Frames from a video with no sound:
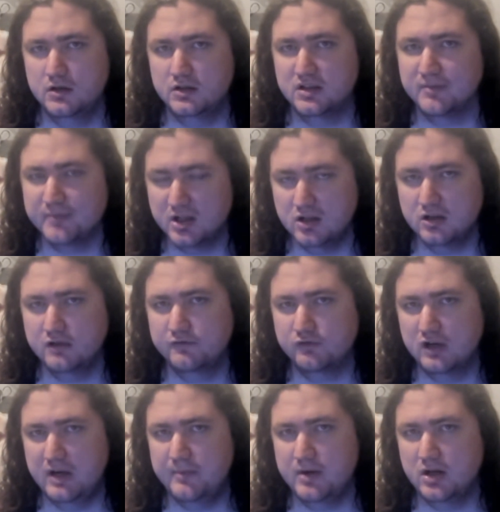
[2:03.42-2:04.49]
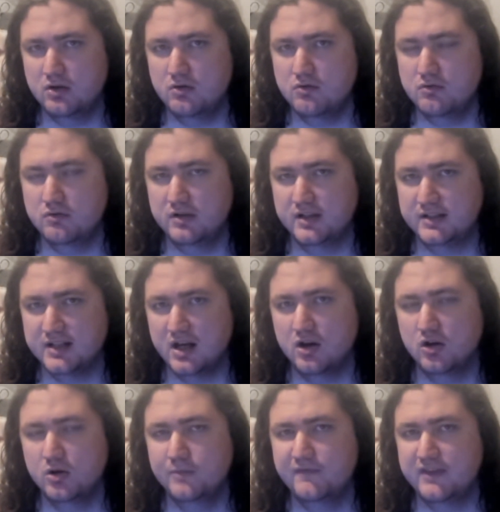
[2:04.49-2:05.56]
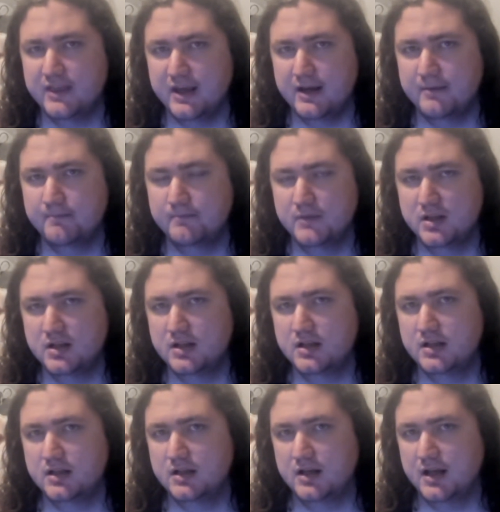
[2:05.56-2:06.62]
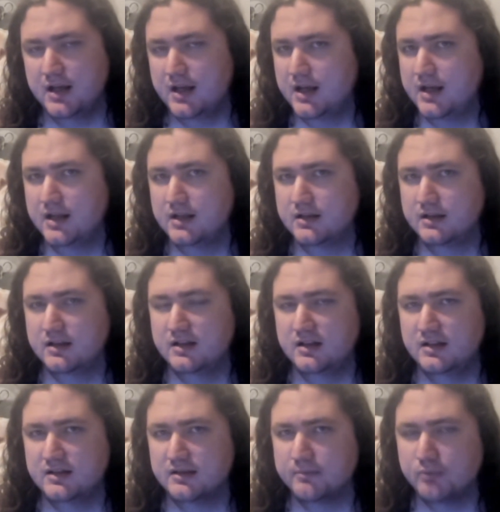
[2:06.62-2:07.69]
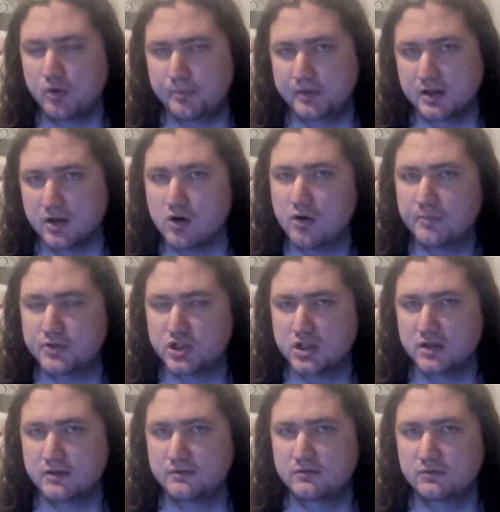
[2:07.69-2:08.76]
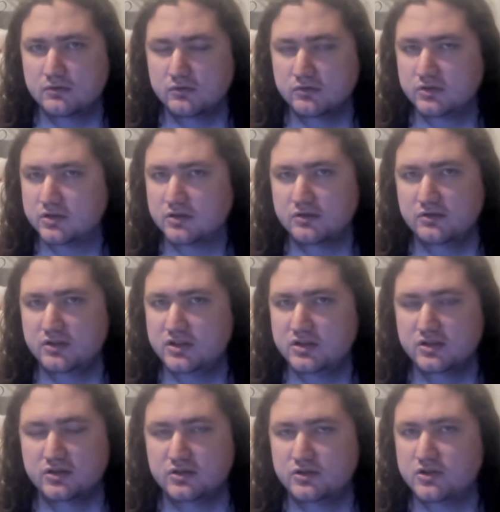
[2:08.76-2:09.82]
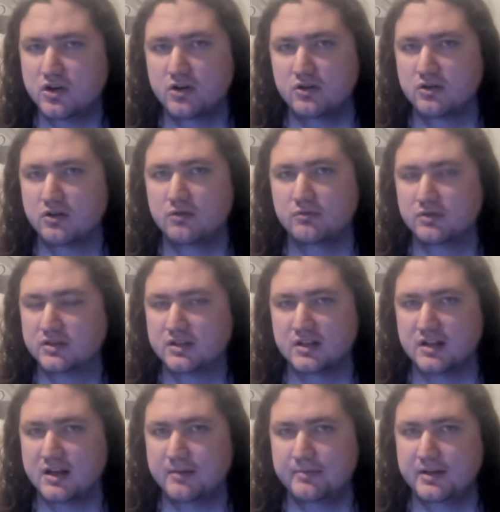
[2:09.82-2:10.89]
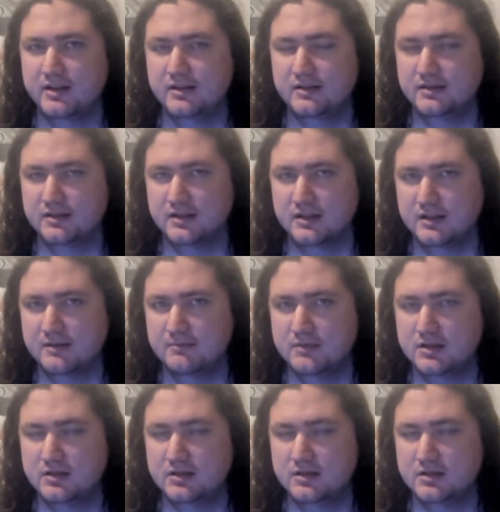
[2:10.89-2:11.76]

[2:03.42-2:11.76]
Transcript: I'm going to go Fremantle. It's at home for them, and it's the popular option. Also, you just don't know what's going to happen in this game,